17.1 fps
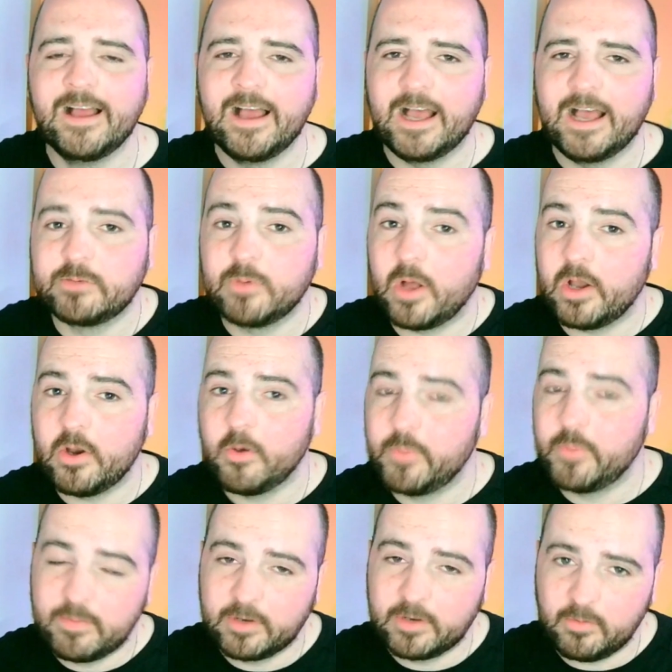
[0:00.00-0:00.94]
as we all know,
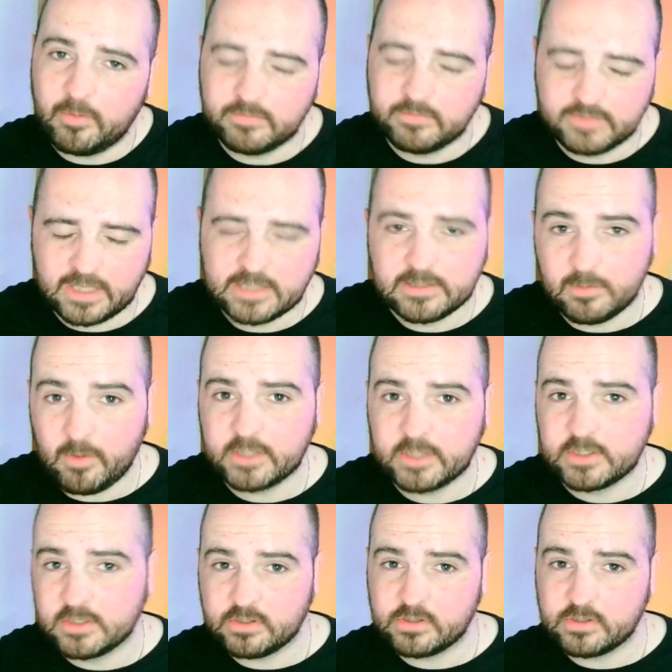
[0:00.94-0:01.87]
people don't tend to
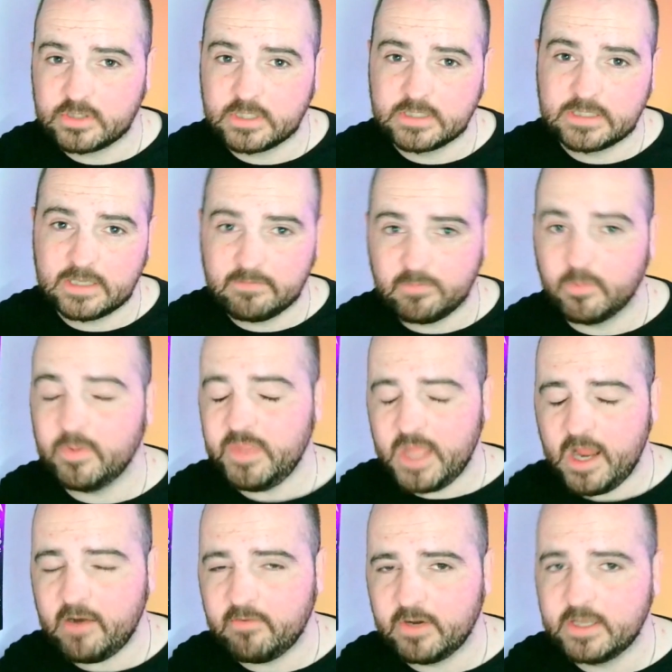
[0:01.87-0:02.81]
watch instructions even when they
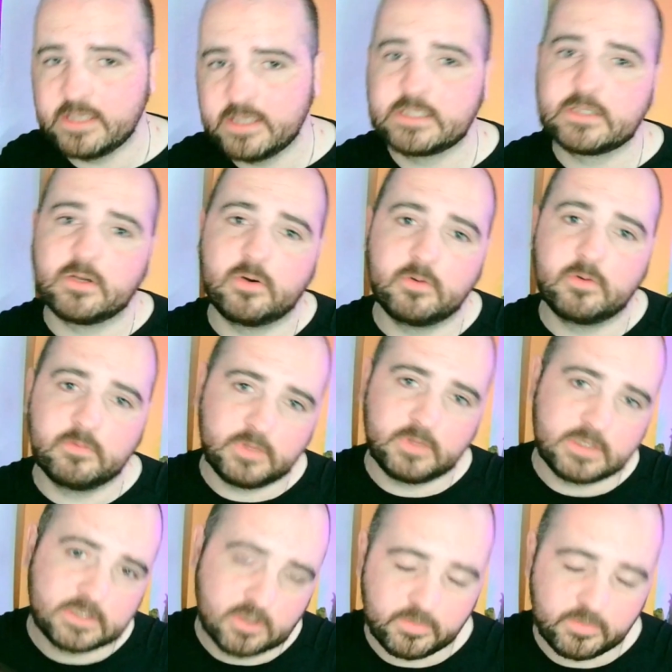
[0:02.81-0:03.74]
are released, so
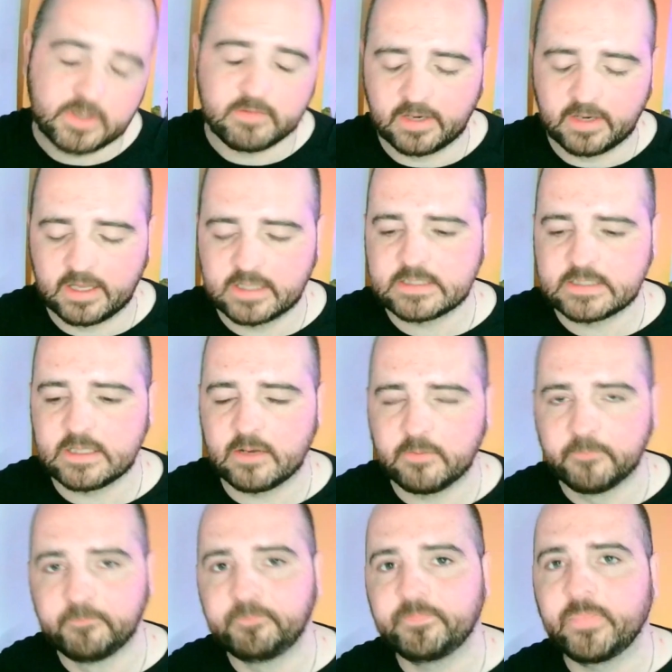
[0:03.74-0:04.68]
it's going to be even less now.